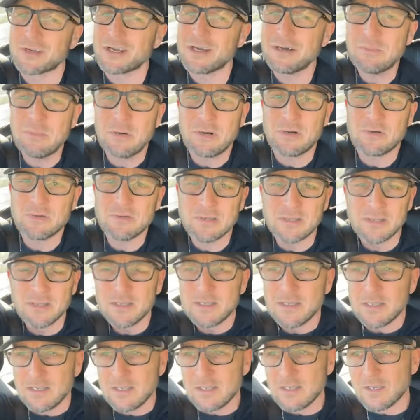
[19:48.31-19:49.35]
Come on,
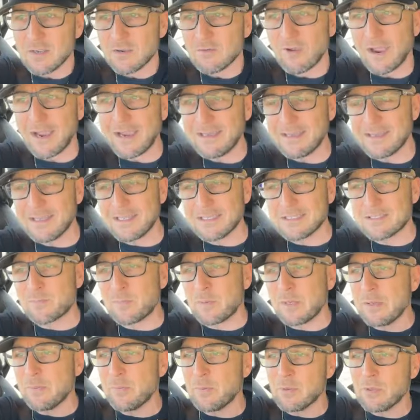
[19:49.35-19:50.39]
right? These
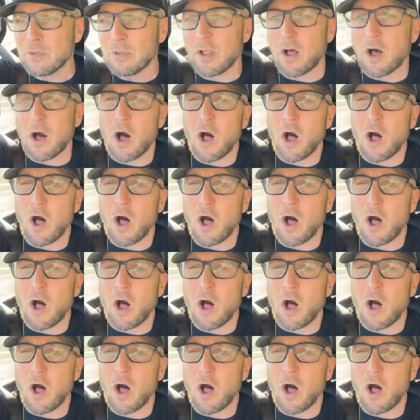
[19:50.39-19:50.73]
people